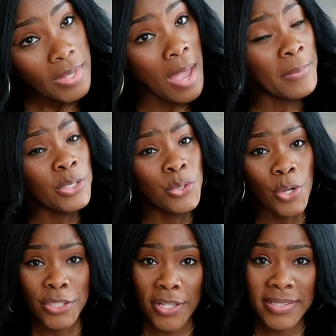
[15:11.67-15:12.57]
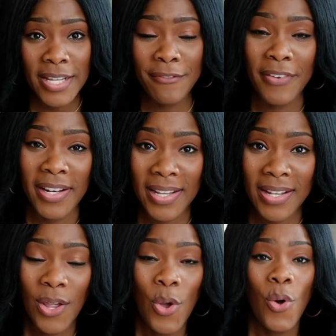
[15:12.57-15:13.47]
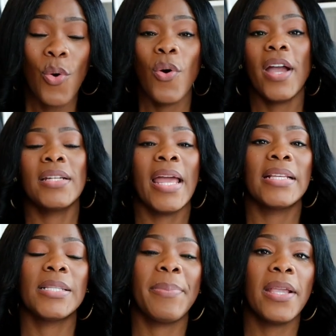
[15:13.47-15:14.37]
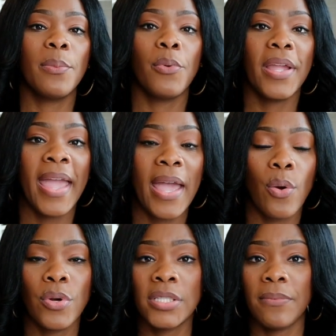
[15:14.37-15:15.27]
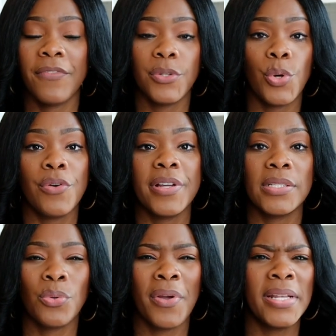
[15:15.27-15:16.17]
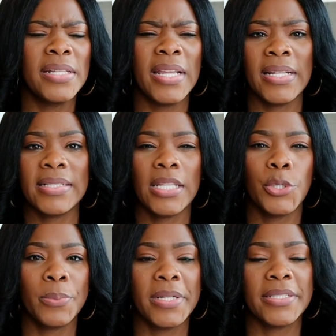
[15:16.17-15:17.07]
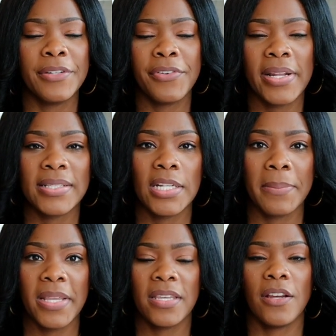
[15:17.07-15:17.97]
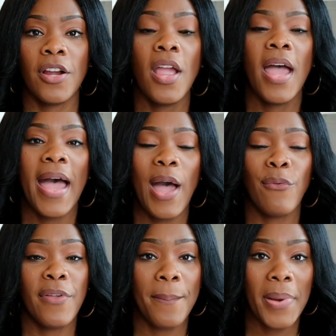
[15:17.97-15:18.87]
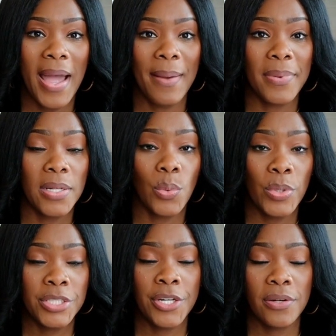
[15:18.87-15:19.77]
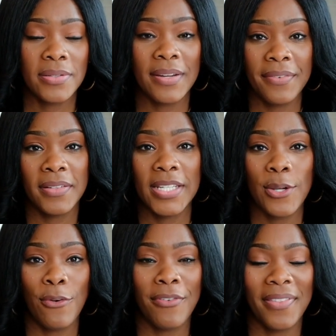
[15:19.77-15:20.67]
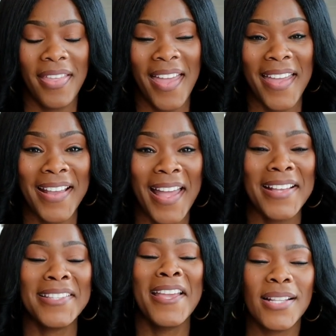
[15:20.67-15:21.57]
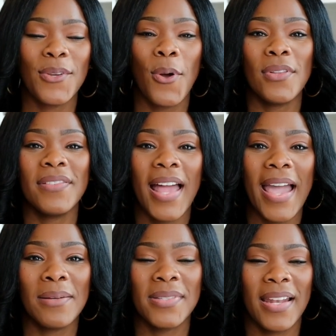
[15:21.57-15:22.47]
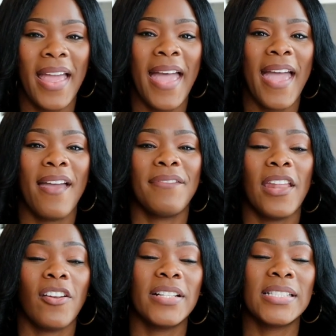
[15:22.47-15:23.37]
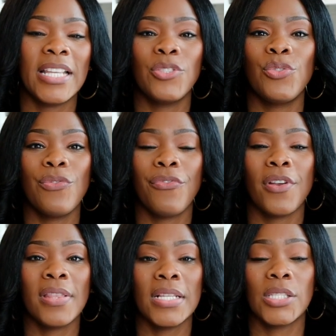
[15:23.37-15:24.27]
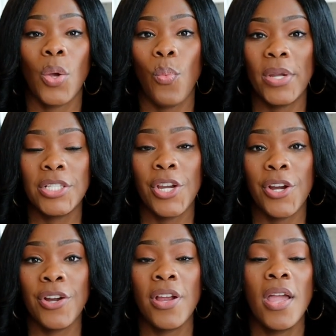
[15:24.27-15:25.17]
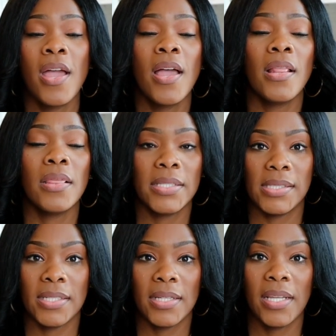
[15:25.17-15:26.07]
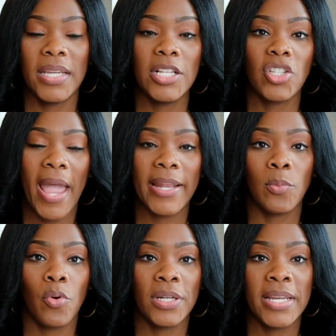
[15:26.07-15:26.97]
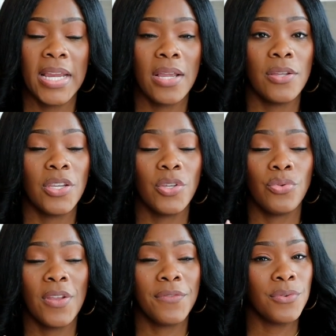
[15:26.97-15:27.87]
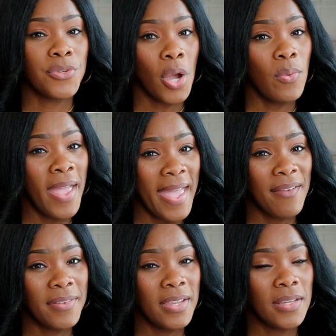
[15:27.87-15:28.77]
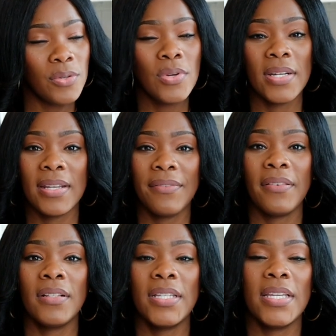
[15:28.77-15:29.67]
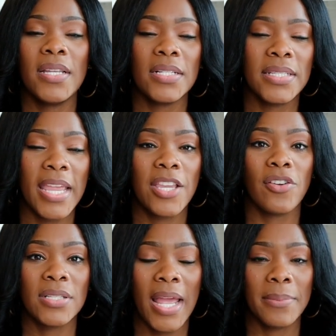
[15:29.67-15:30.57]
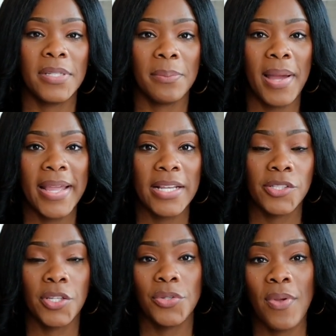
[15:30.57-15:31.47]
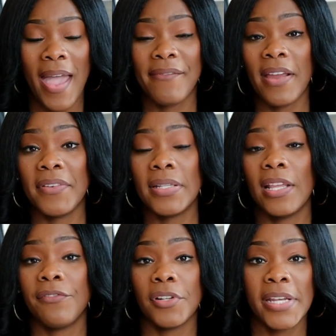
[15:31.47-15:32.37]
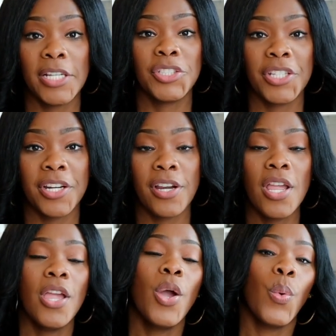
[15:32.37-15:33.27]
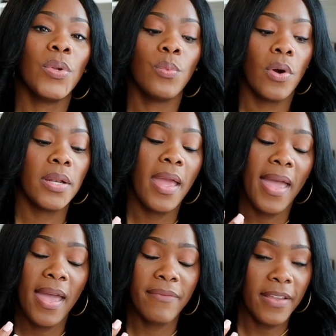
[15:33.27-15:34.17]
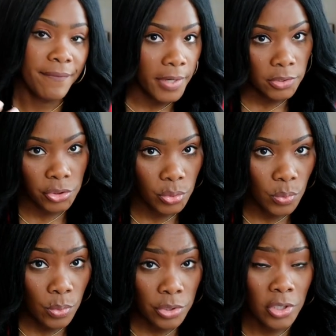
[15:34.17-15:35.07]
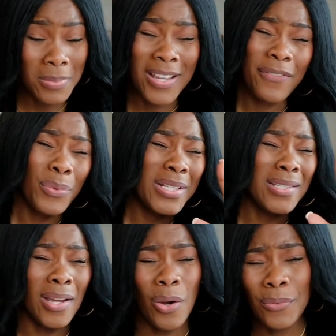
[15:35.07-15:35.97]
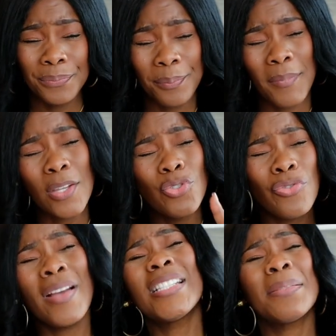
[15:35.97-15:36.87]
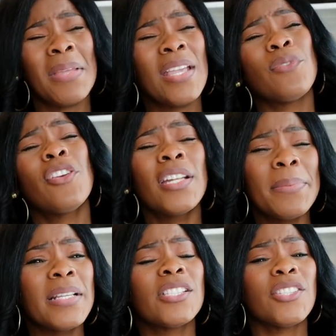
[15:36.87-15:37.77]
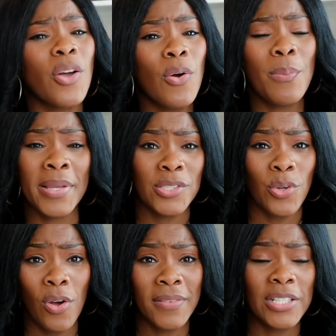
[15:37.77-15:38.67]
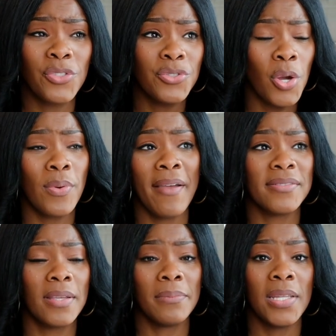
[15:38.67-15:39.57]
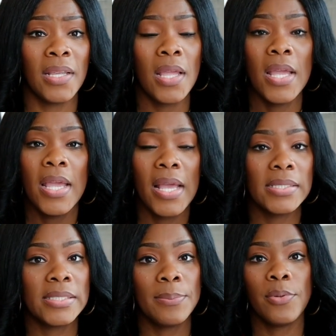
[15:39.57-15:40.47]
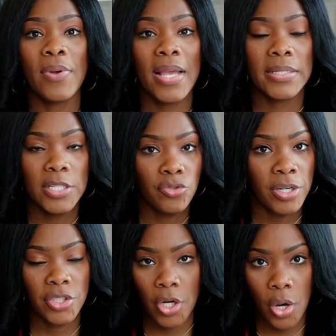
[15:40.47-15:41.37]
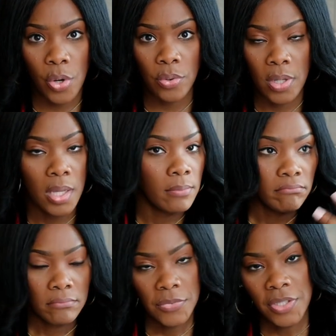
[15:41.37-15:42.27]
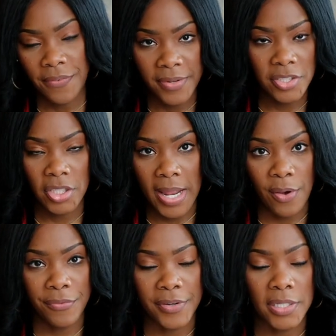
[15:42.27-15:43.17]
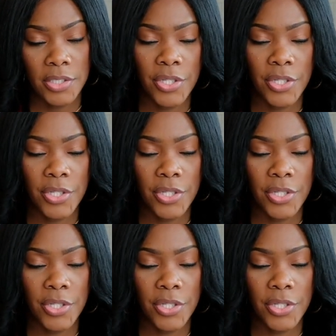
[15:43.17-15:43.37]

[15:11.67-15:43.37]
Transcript: I'm a New Yorker, so I say fitted, or a nice Baker Boy hat, or some fedoras, or anything that's a little bit different that's gonna make your outfit pop in the winter. Definitely go for that, guys. That's all of the items that I have that are essential for this winter. Listen, each item on here, you if you don't have it, you can definitely take your time to buy it so you have everything for next year. We wanna have a functional wardrobe. If we don't, trust me, you're gonna be so pissed off that you don't have something as simple as a trench coat to finish an outfit.